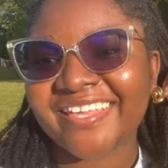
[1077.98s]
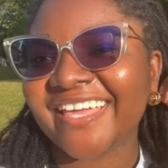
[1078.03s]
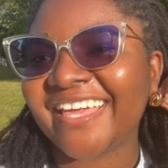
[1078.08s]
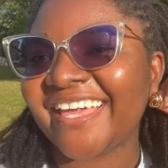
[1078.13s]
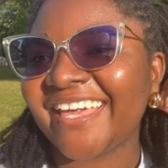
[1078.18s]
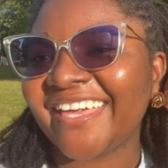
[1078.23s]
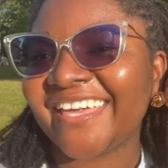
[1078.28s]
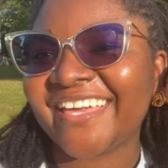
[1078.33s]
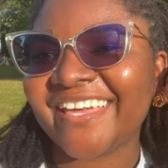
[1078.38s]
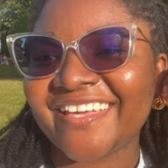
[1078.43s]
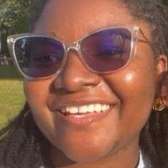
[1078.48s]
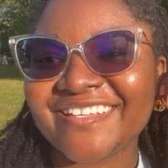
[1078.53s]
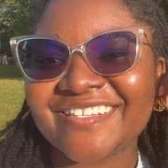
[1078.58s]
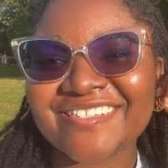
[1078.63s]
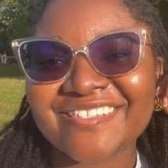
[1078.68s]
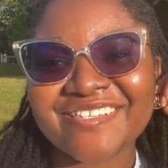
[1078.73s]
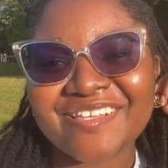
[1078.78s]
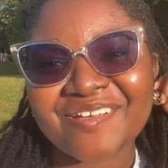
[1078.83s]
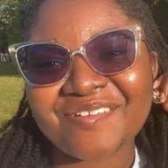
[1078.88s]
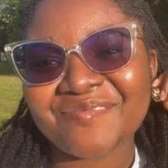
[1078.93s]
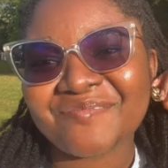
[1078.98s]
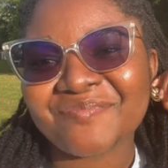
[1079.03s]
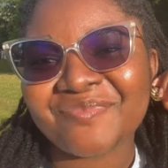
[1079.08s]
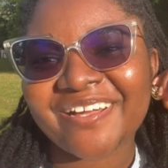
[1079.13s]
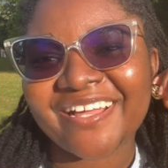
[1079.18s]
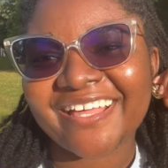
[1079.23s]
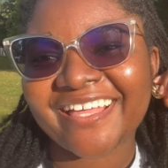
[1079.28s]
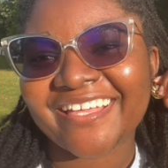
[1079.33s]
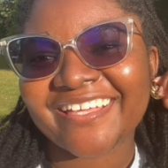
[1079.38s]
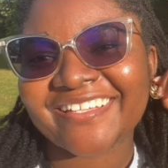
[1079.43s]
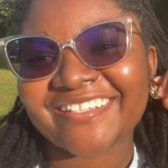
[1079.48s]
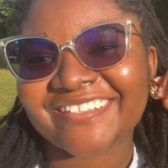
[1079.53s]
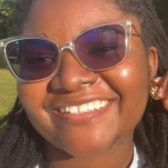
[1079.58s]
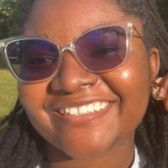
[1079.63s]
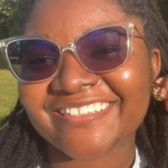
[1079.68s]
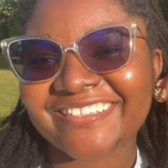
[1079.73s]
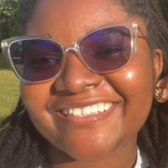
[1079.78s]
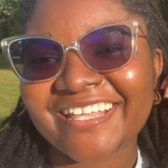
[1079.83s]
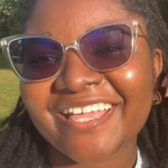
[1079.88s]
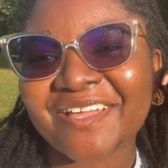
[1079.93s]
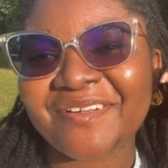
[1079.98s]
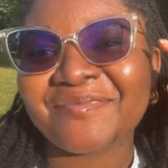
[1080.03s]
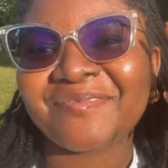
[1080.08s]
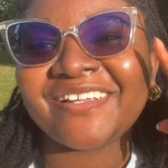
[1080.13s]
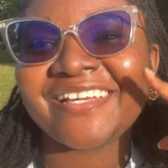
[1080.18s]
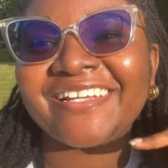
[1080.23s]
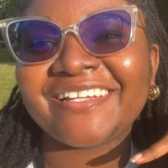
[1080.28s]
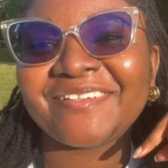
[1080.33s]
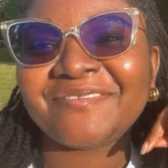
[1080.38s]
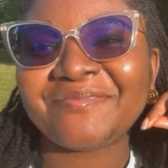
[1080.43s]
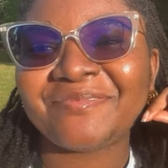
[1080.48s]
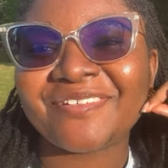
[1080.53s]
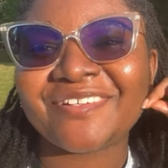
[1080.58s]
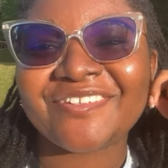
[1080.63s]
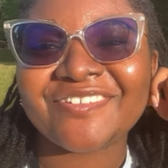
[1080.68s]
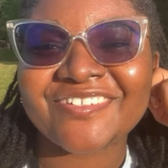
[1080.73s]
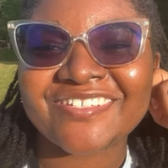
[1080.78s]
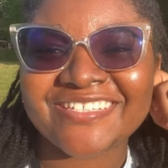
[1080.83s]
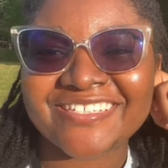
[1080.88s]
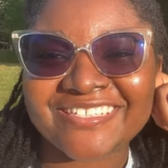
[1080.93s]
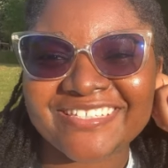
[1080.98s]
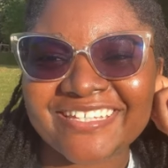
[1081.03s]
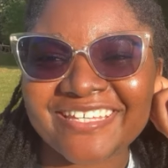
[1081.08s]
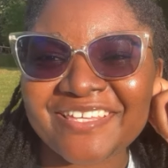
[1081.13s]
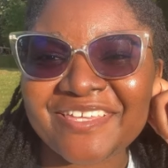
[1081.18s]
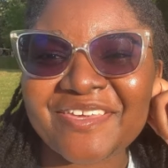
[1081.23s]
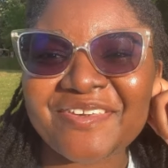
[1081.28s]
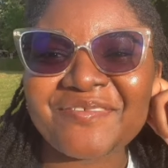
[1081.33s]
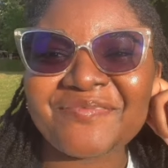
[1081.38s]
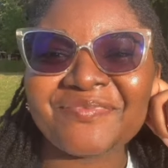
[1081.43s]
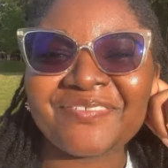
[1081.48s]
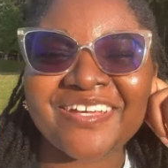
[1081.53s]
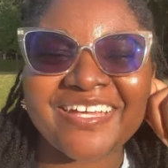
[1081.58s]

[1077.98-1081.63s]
Hi guys, I'm back. I applied lip gloss. Thank you.